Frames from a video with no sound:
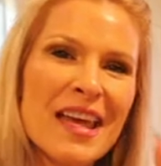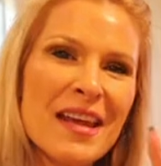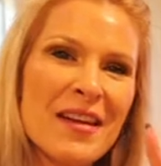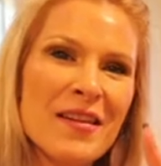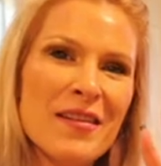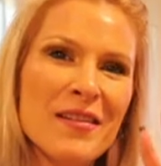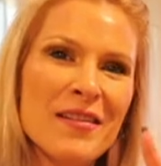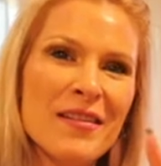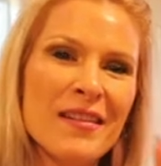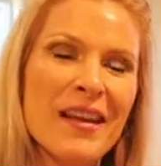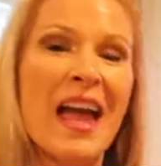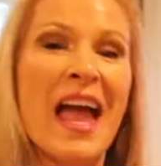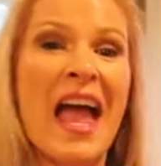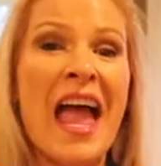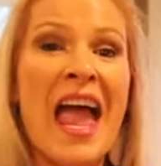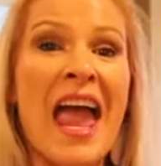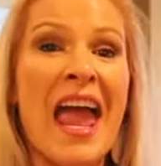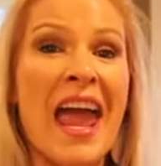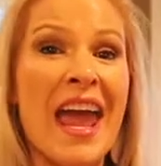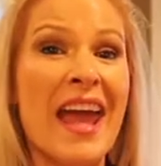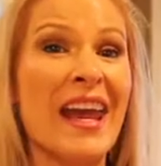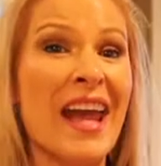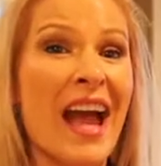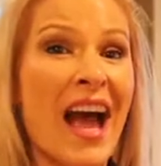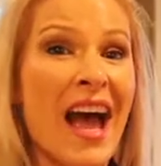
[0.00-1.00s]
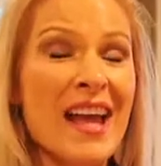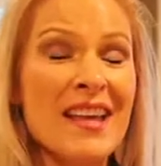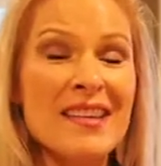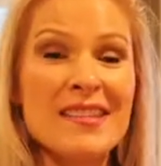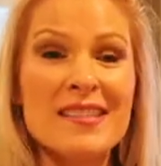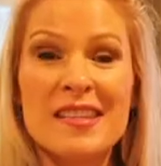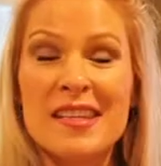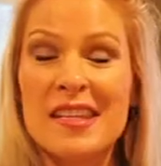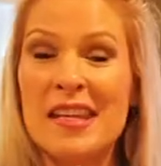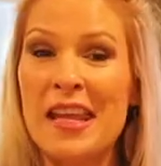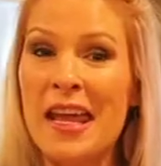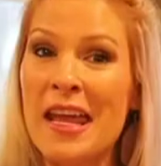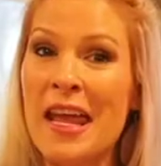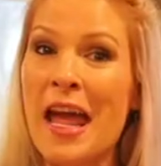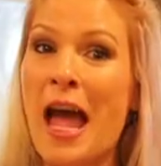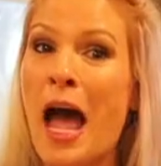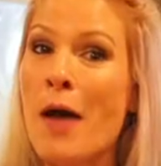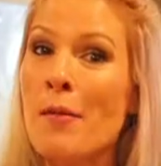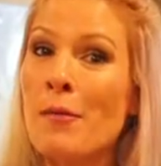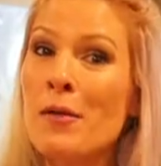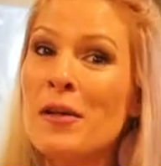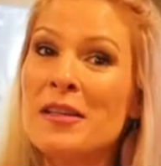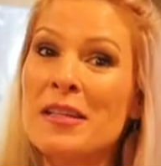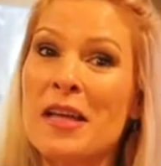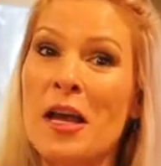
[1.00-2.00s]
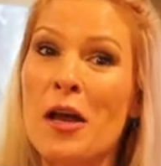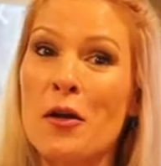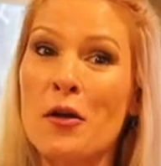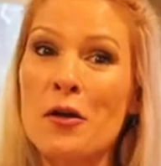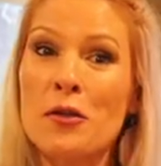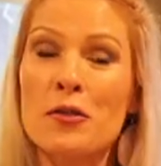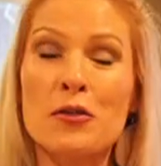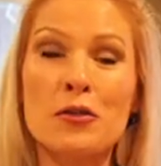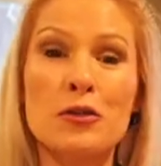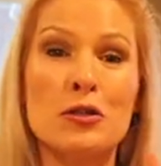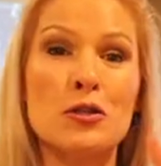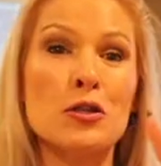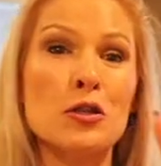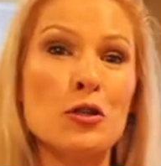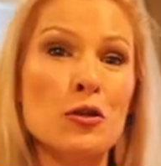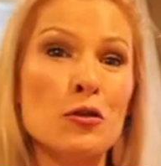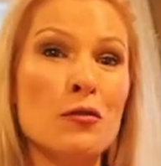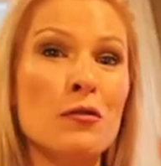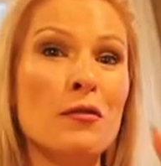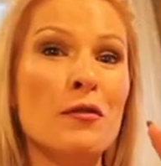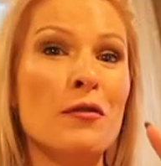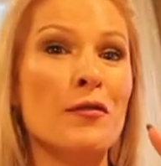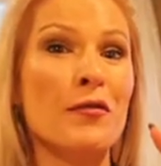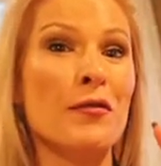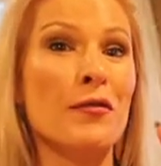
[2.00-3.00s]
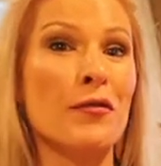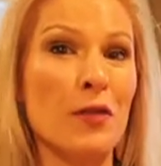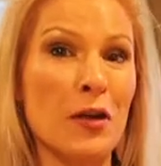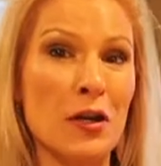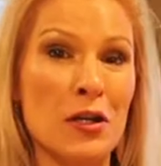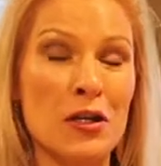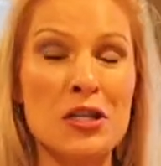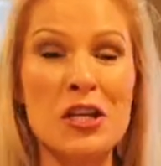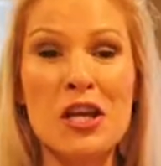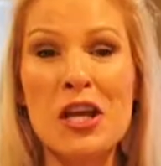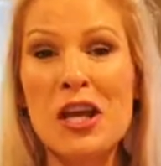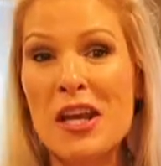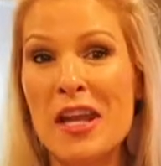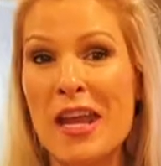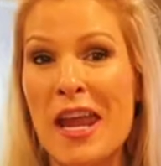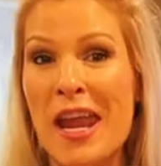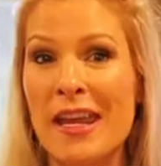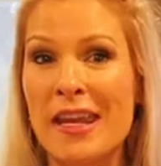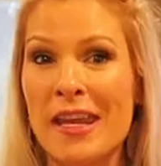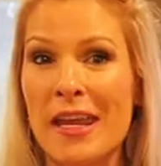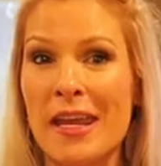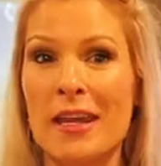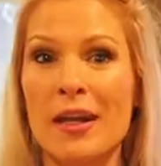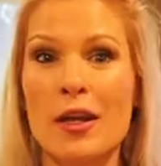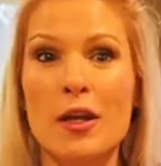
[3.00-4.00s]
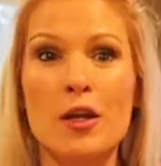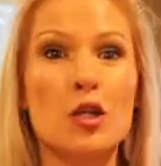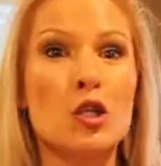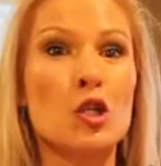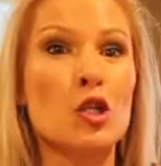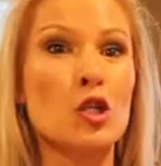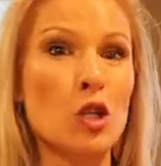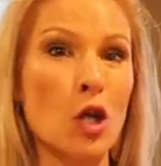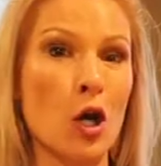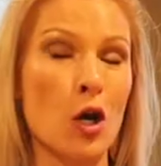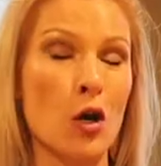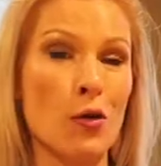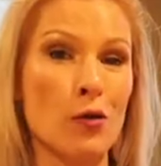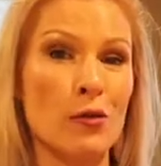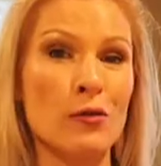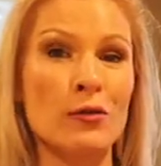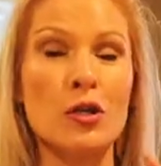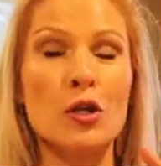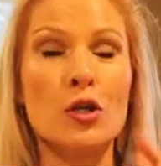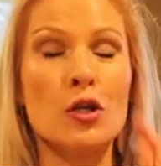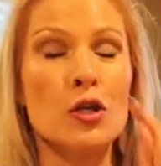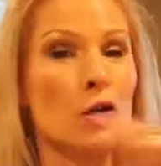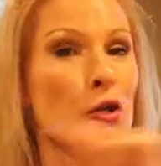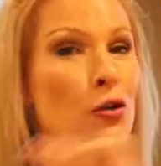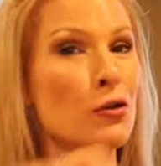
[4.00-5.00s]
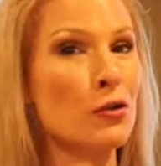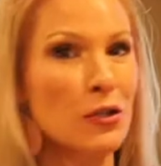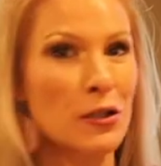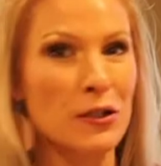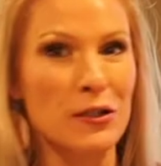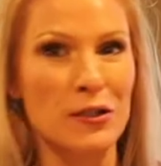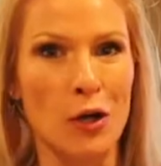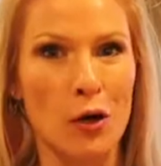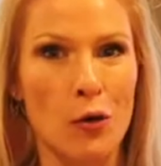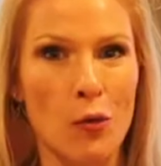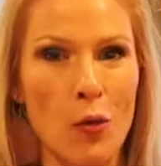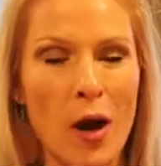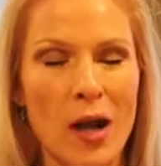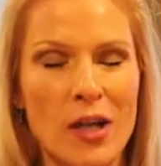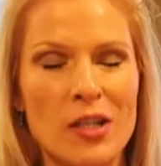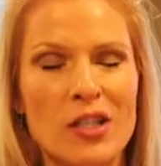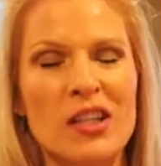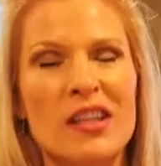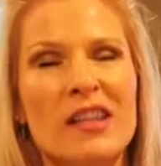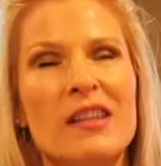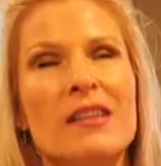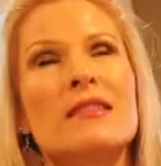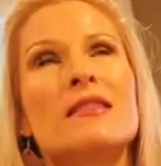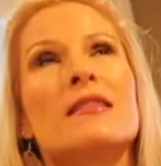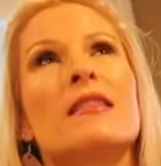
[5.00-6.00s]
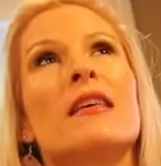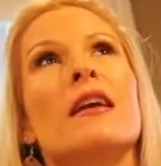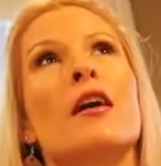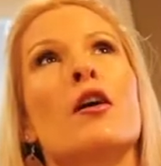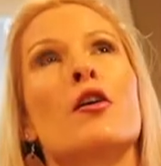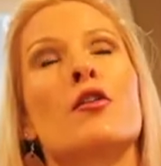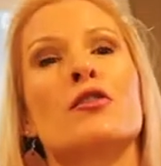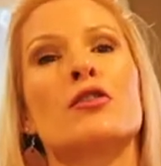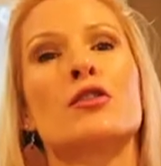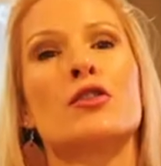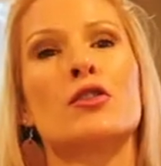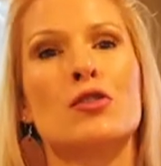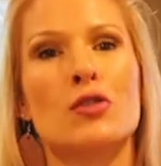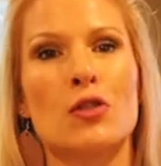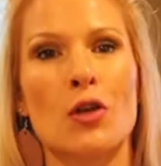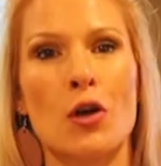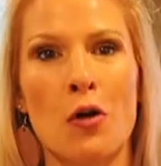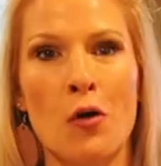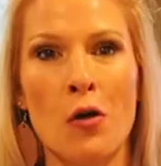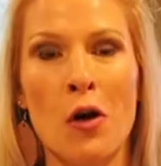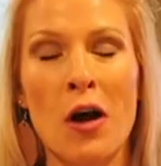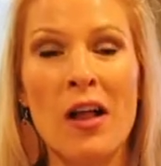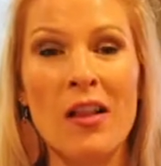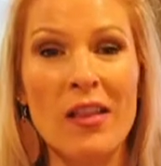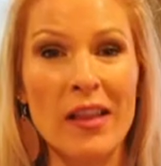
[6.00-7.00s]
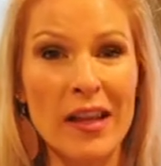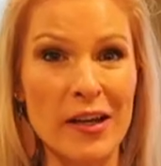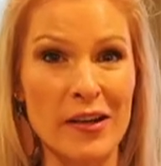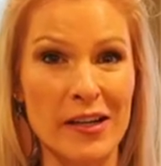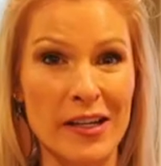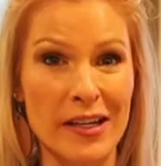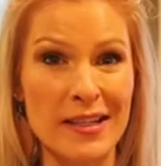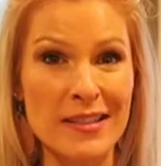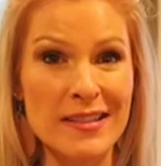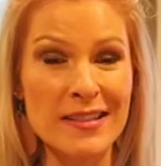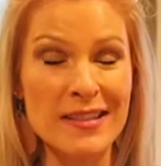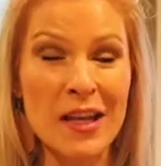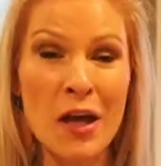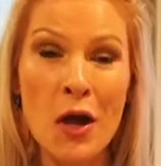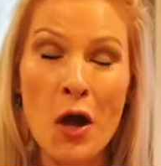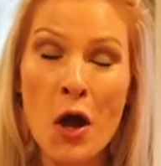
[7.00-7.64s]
Salut! Hey guys, today I'm gonna tell you the two French Canadian shows you should start watching because they are so hilarious.